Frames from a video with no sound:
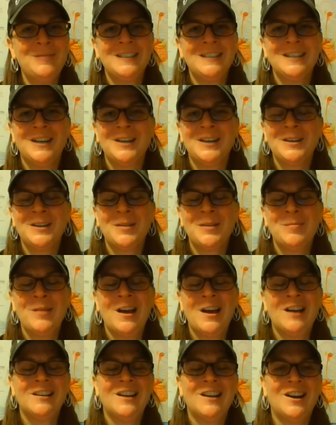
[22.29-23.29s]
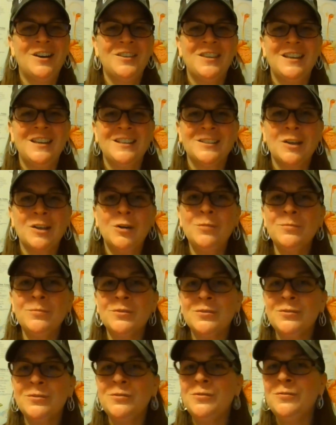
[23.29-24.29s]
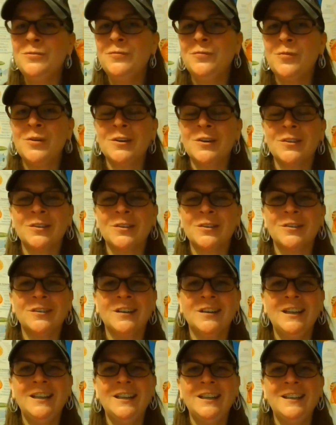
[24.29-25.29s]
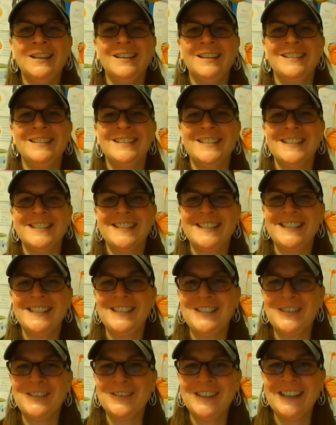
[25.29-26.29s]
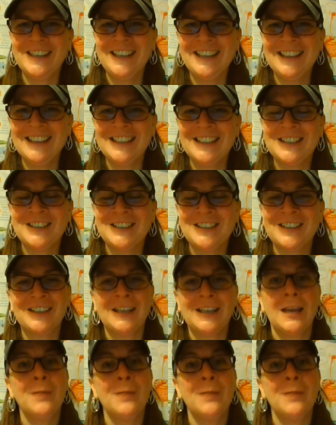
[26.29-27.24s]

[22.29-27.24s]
We talk about all things homeschool, fourth grade, and just enjoying this journey.